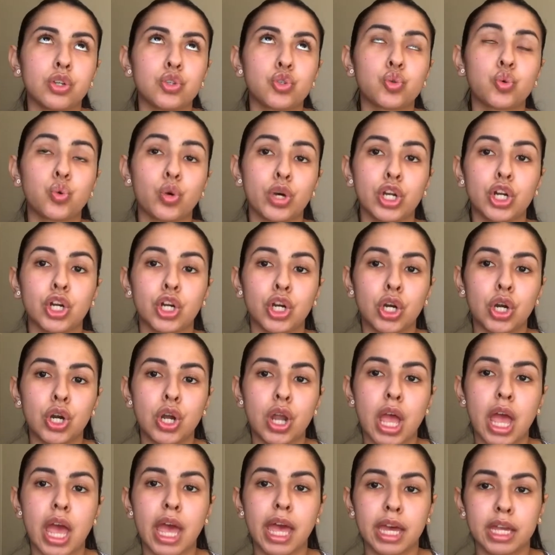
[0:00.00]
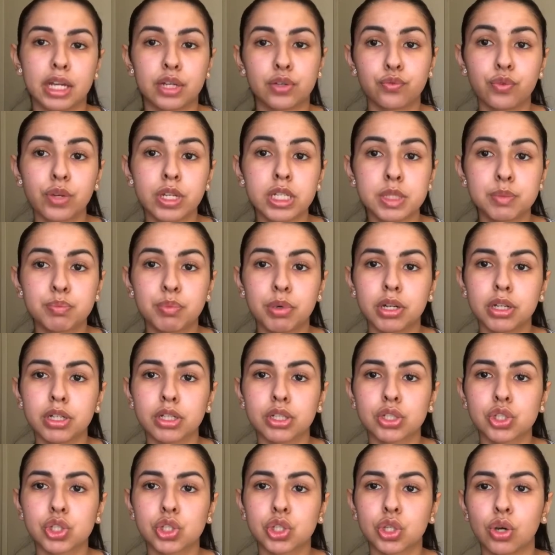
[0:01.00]
Twitter, and
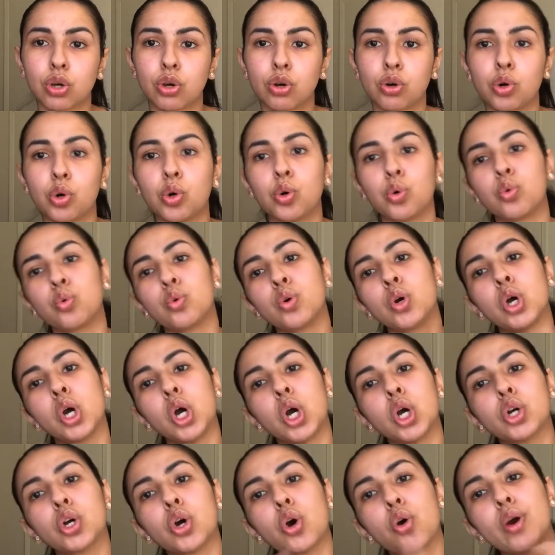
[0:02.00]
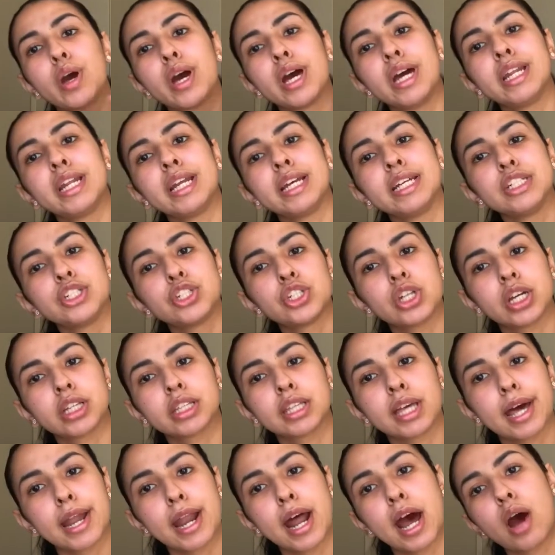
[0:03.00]
Facebook. So go ahead and check
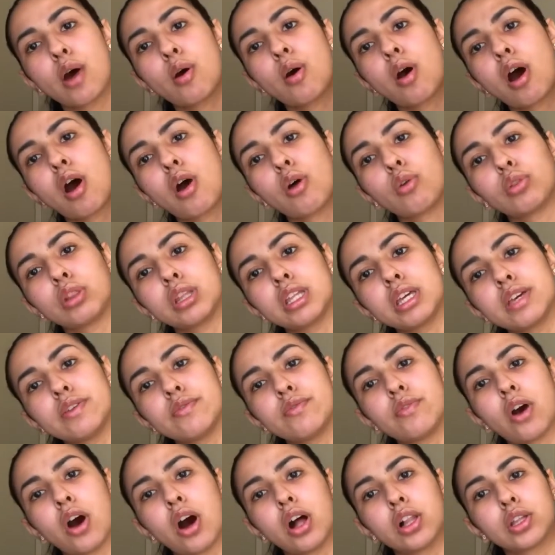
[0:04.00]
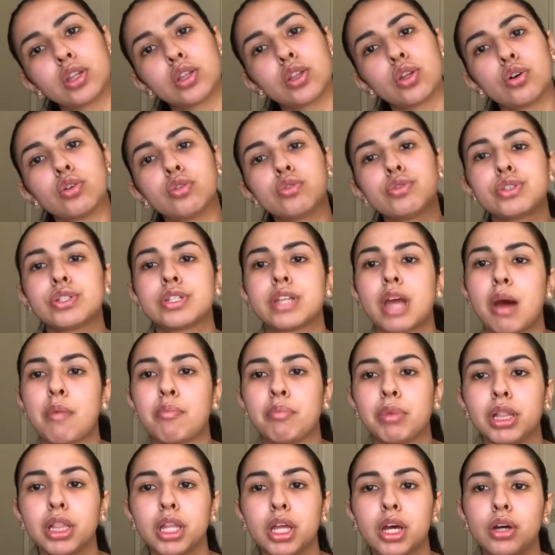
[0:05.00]
that out. I'll leave all of those down
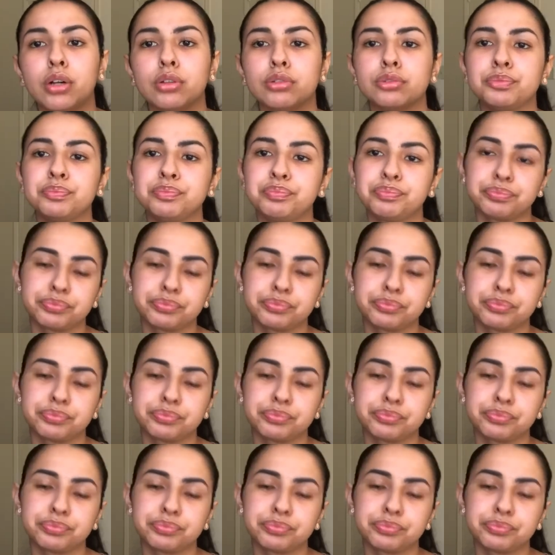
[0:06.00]
below.